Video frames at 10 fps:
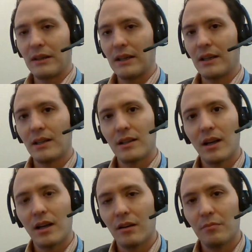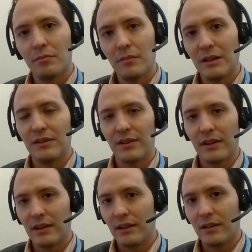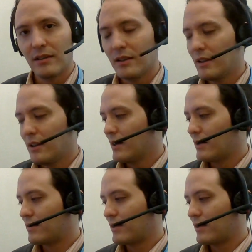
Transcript: USB 3, uh, mini PCIe.